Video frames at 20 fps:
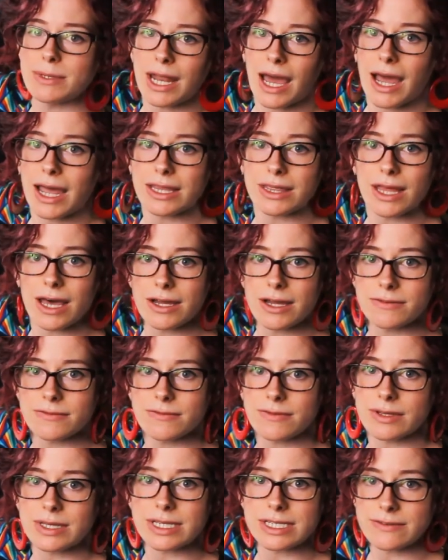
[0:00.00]
nylon
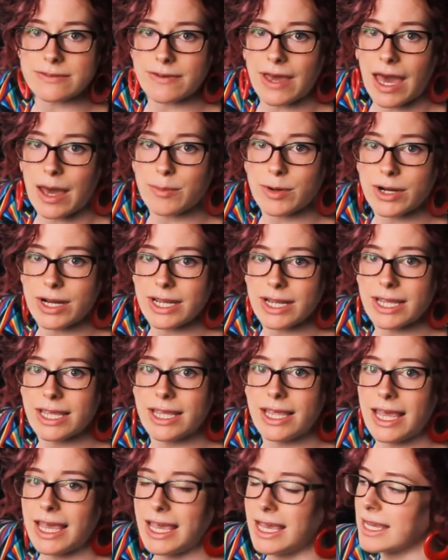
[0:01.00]
for this fabric,
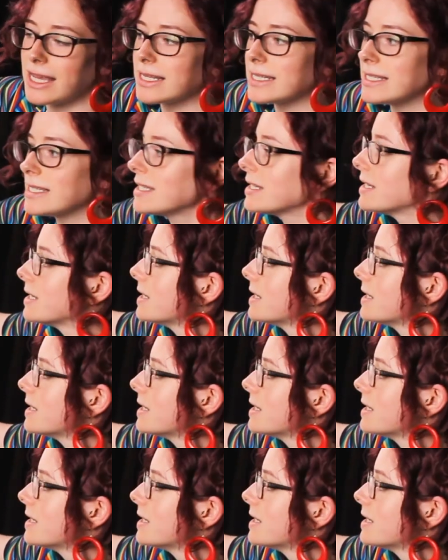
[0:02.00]
and